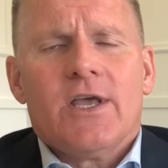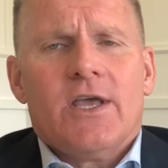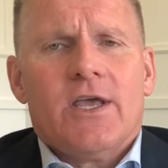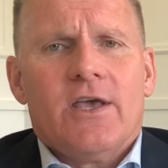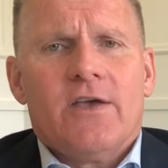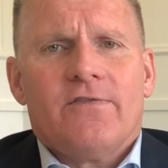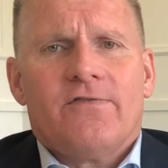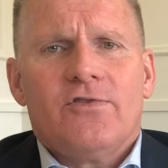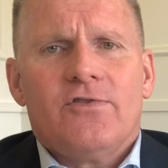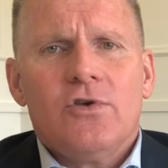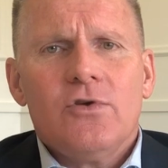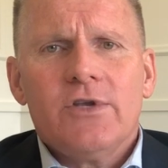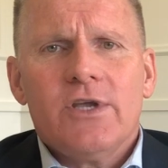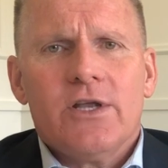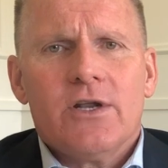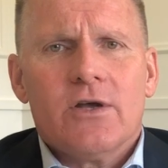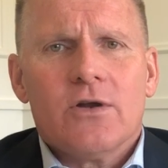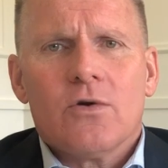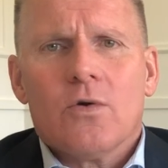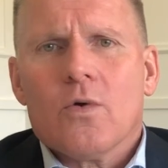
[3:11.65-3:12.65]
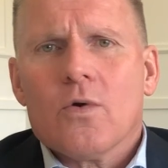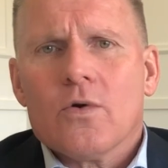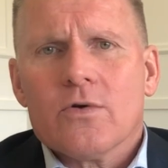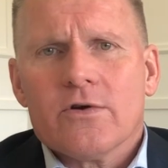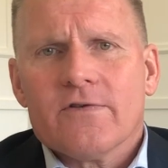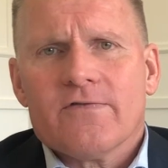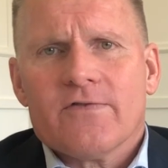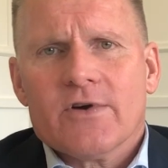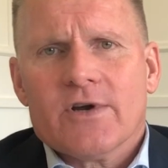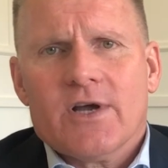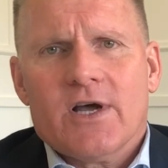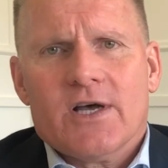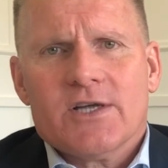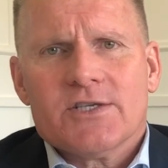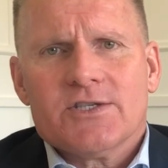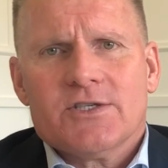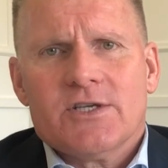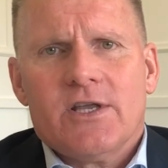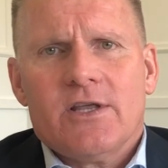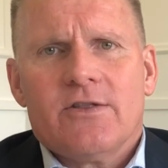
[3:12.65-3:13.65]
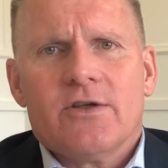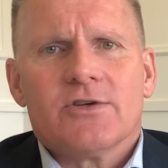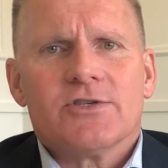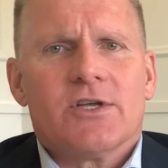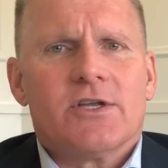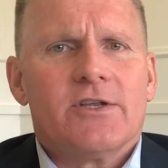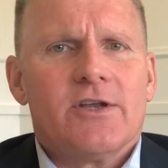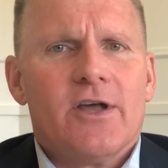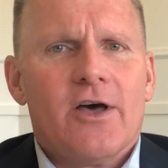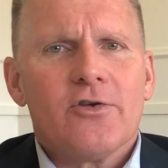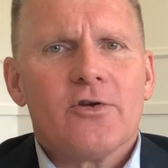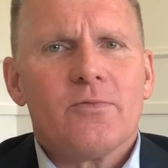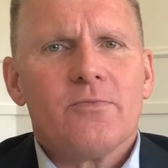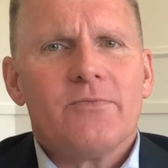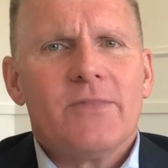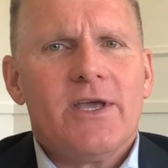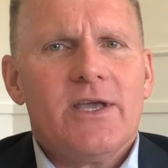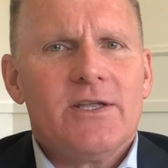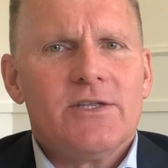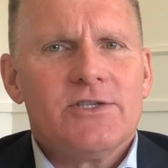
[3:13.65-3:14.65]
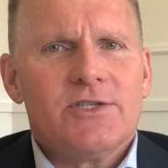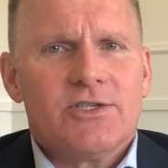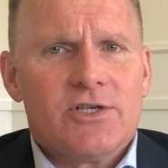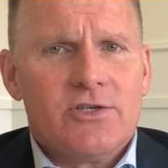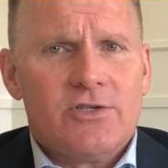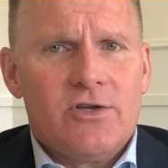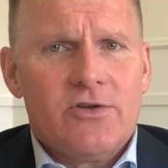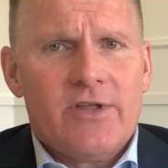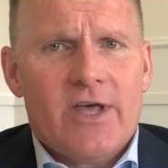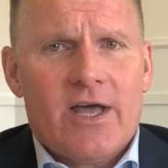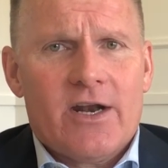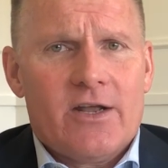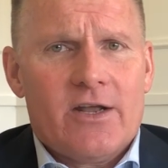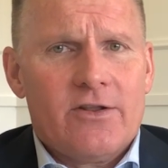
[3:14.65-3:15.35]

if you need an order for custody, there's another means to do that,